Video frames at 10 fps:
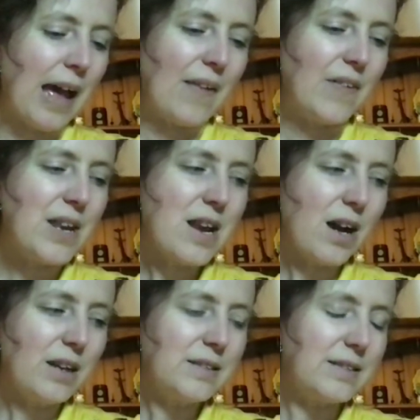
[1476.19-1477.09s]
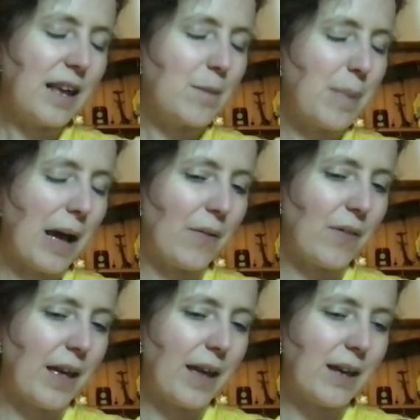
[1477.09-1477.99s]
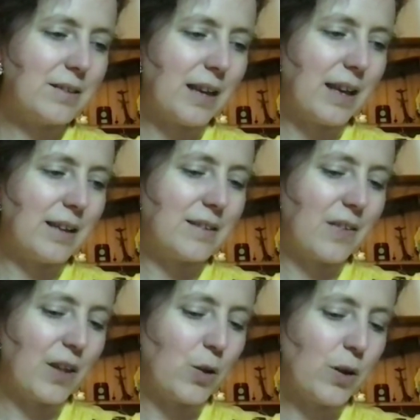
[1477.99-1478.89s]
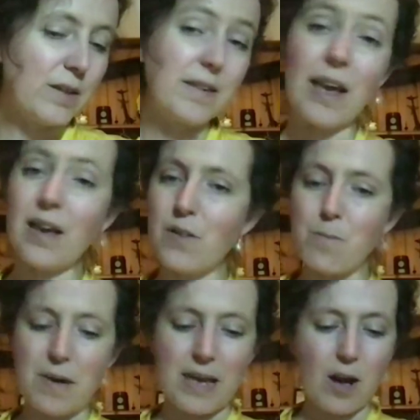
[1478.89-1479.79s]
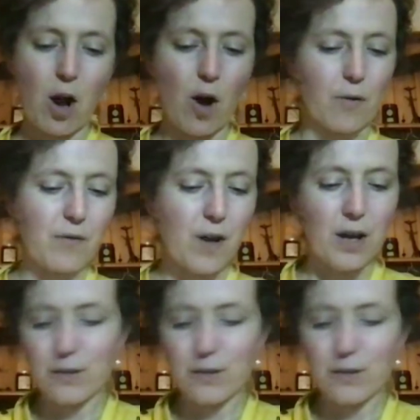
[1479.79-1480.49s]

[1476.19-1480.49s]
And the nice thing about this is that you can take the bee off.